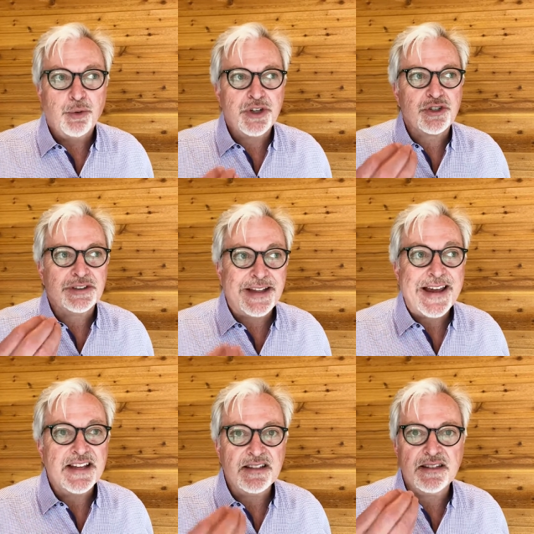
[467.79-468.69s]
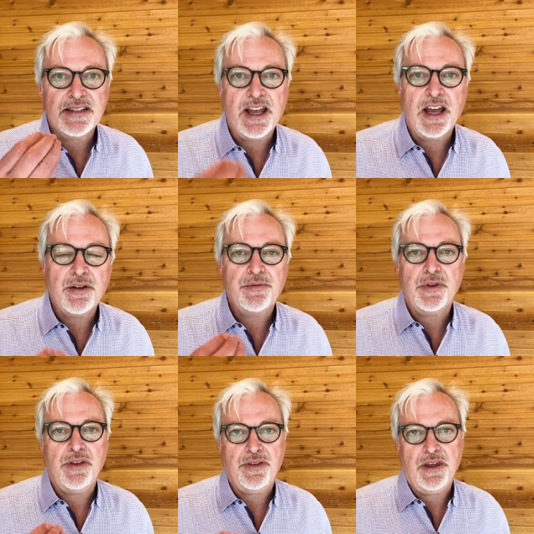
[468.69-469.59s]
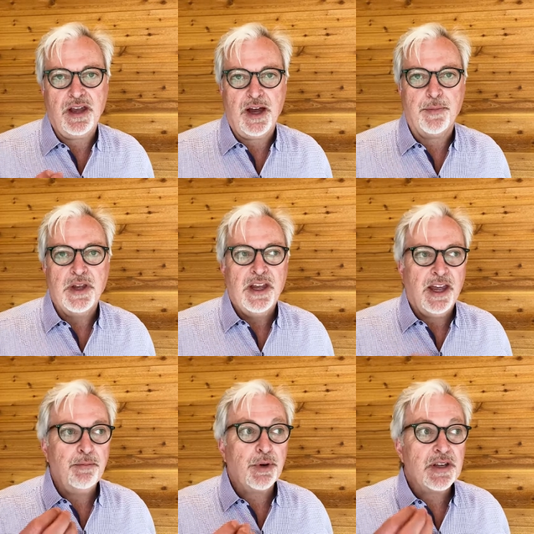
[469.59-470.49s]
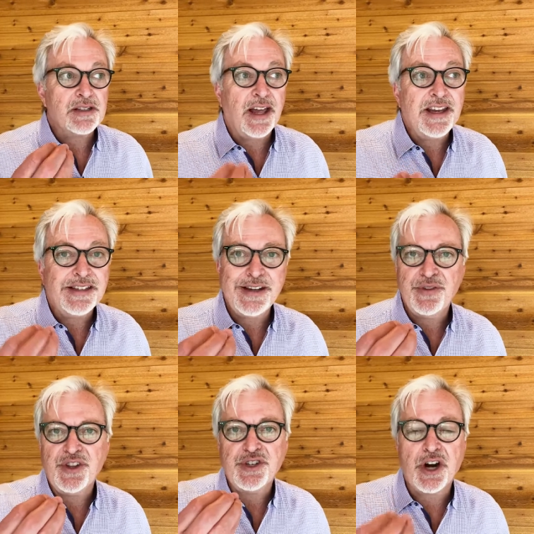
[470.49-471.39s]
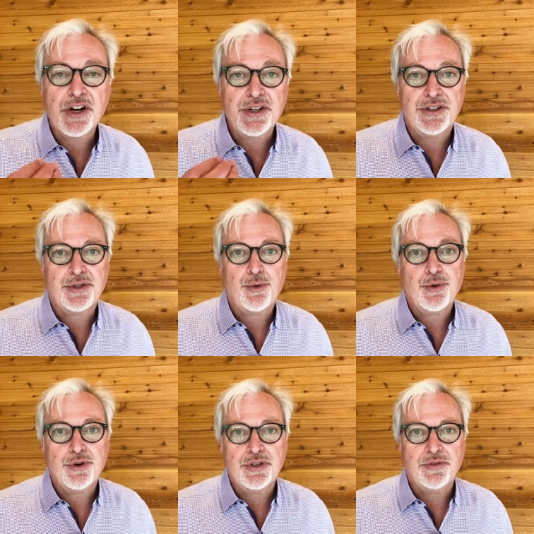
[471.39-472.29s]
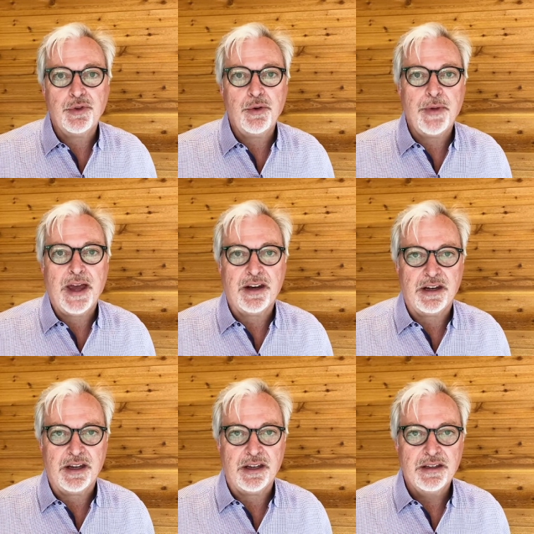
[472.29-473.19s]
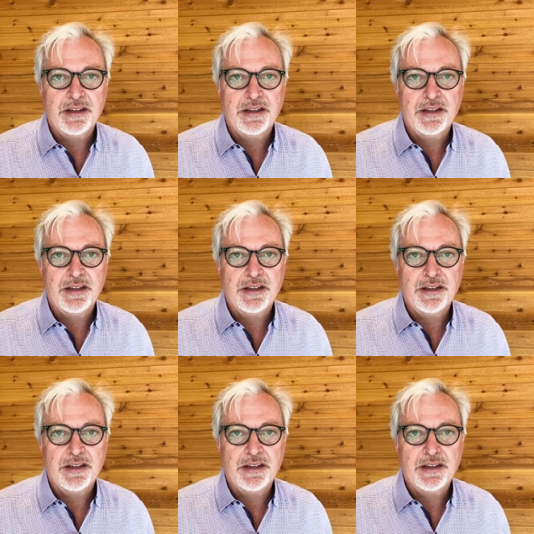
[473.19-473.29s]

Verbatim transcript: which lightens everything up and brings light to even the darkest corners of humanity.